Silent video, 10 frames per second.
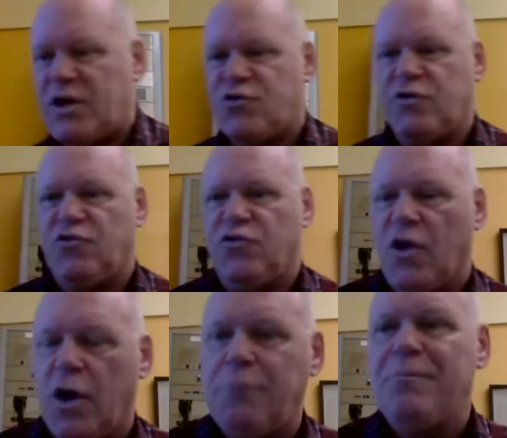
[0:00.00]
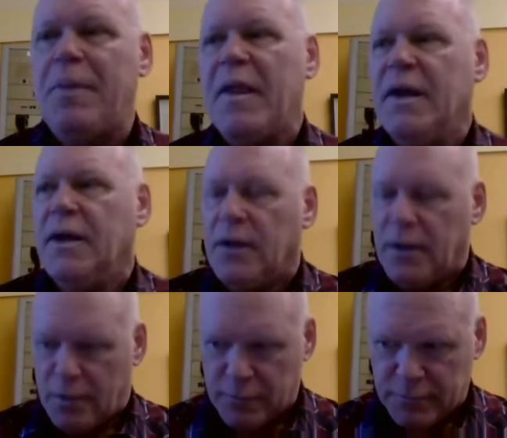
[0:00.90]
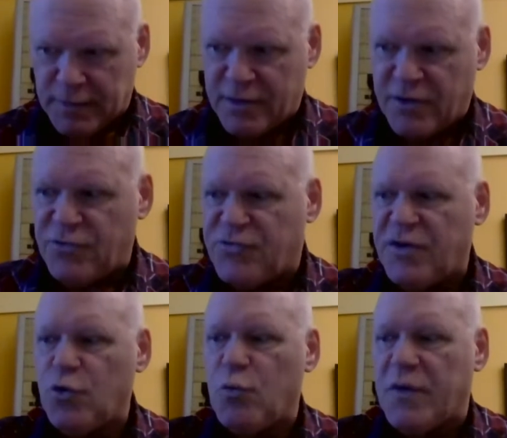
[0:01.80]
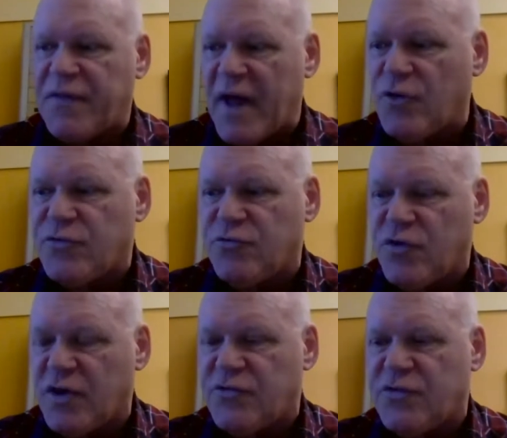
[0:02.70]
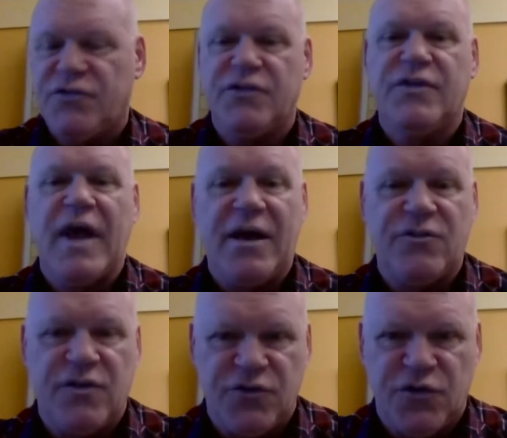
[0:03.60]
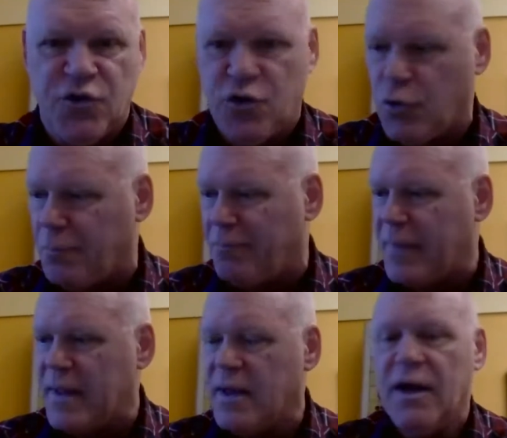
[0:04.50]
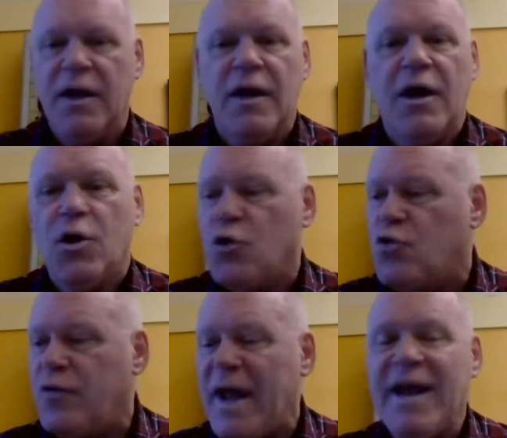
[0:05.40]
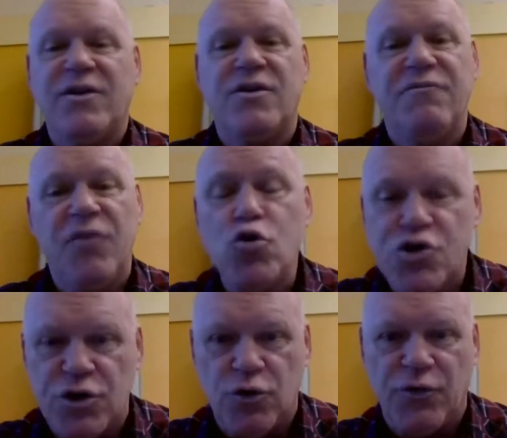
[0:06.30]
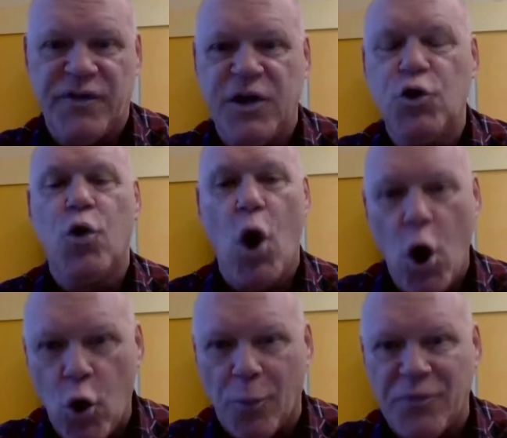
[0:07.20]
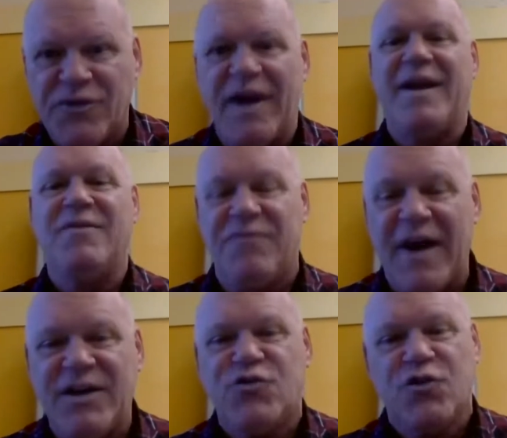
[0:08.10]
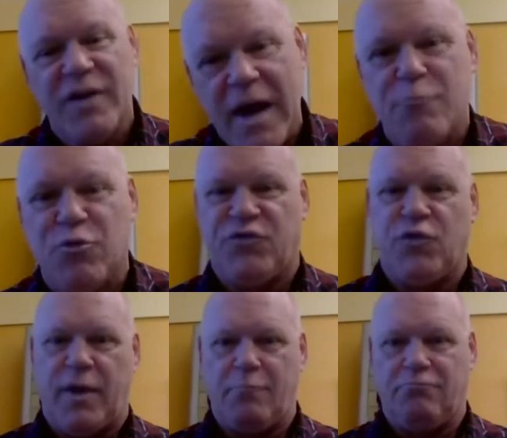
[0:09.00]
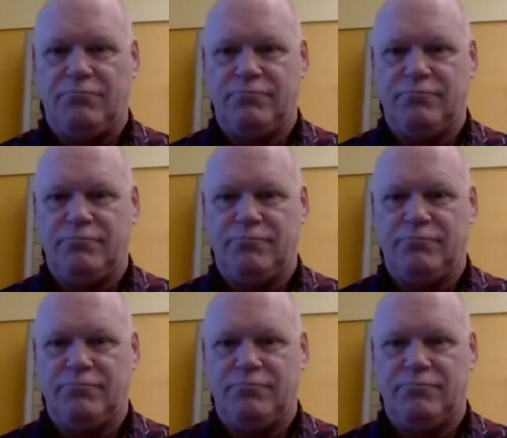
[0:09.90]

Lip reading: question, John. And consider what the House of Justice has asked us to do. Create devotionals in your homes and invite your neighbors to them.